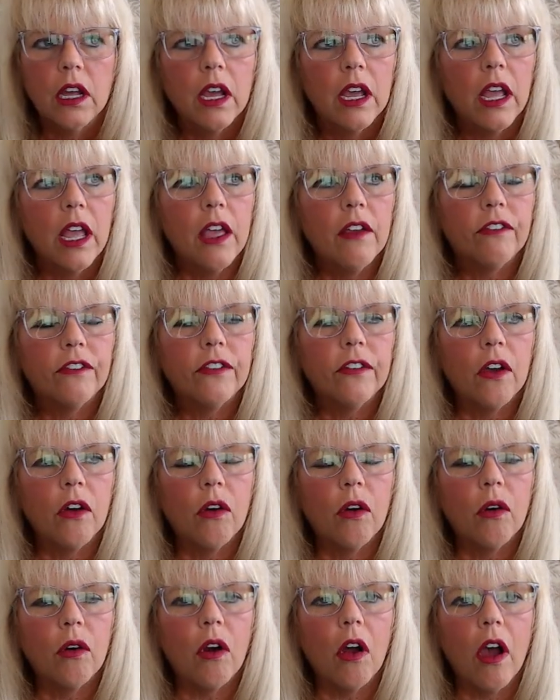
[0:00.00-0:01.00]
If
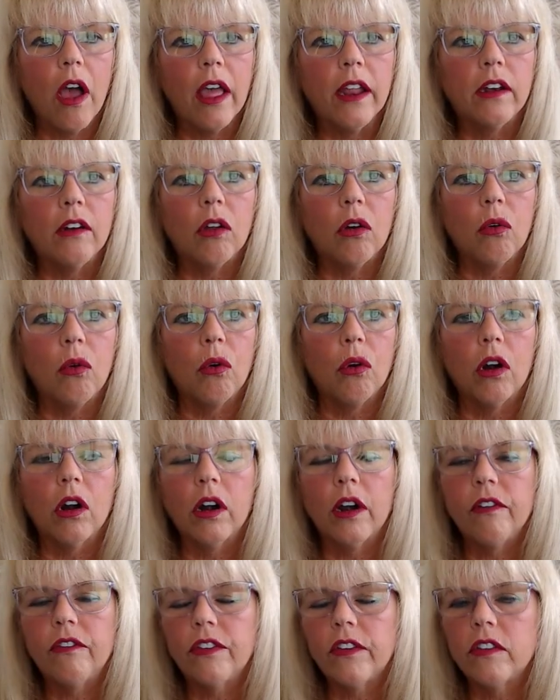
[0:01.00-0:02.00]
or and or
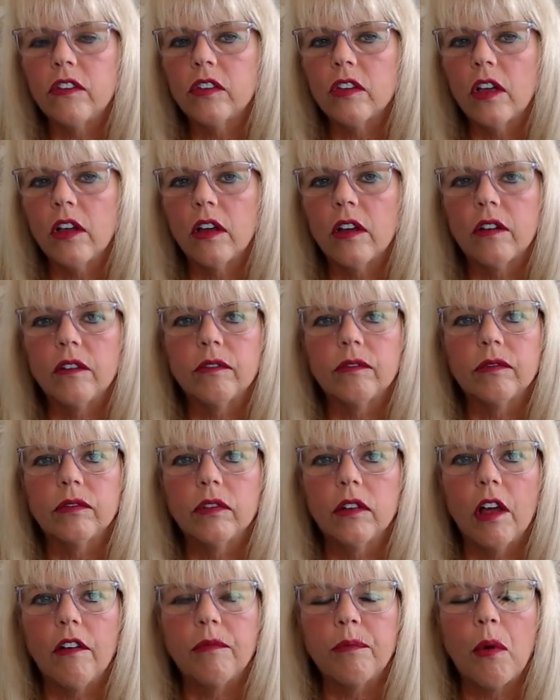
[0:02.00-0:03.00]
if it's a
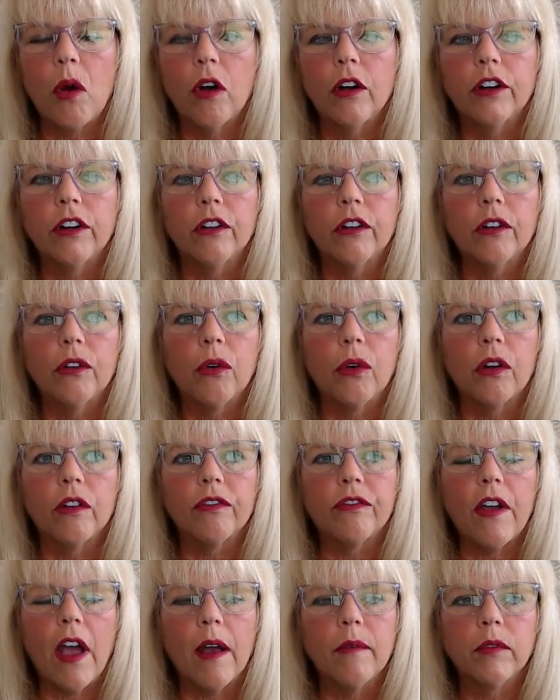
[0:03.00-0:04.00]
love partner or a
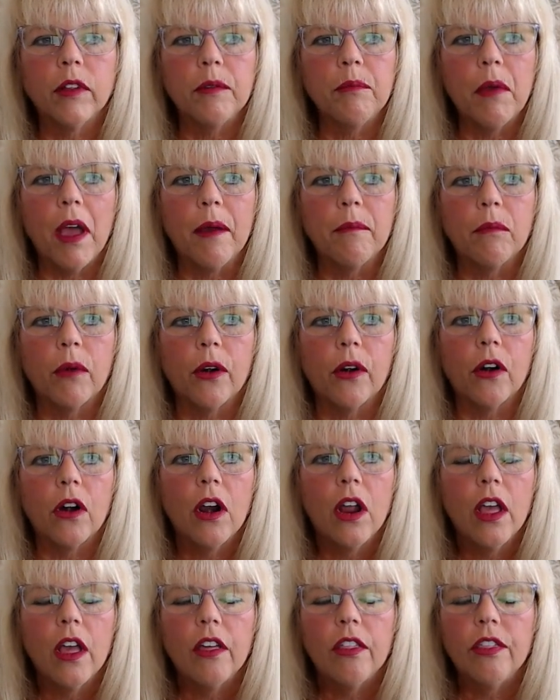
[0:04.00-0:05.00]
family member,
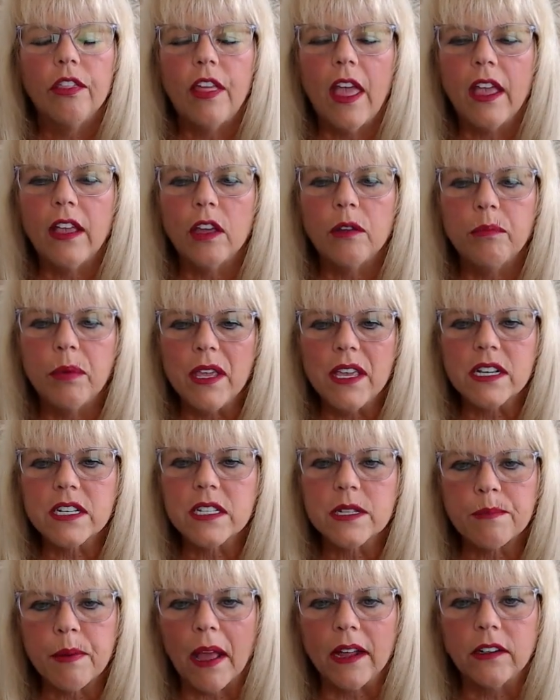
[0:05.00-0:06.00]
they could be
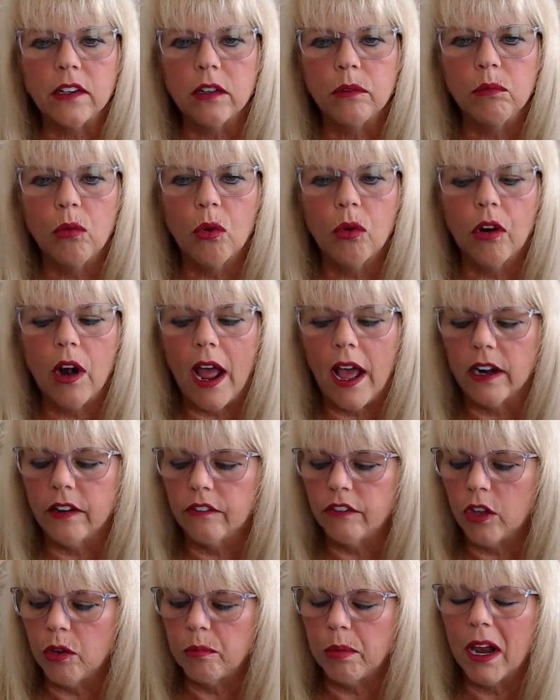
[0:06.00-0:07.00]
expecting more out
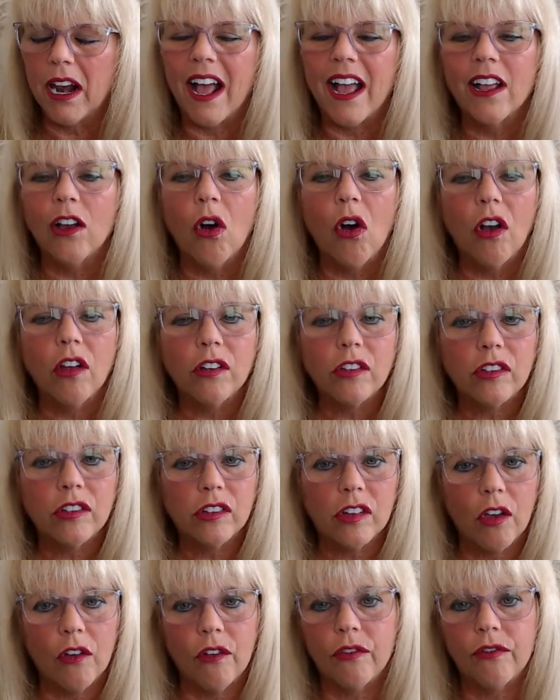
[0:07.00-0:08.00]
of you. But I
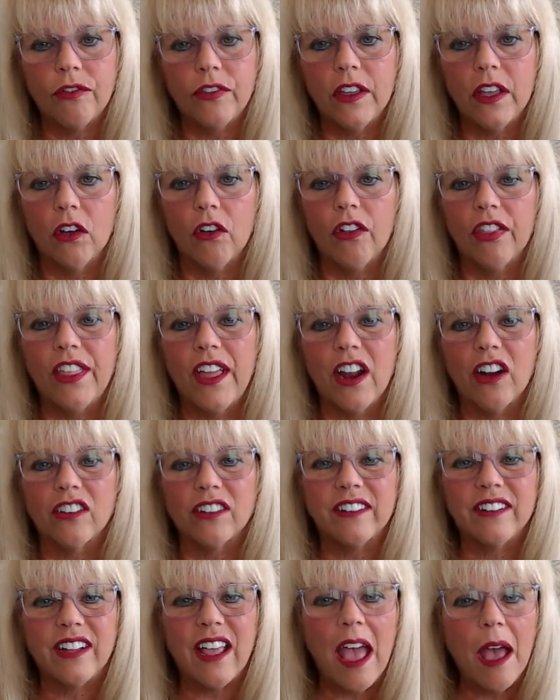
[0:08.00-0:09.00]
also feel their
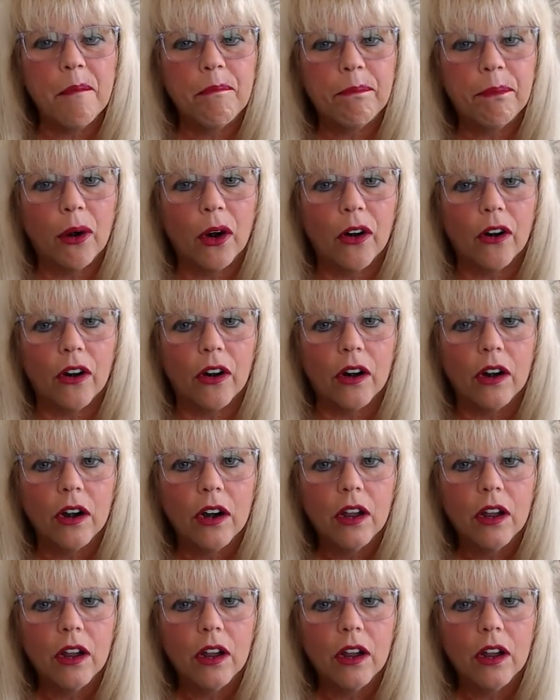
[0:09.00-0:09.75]
temper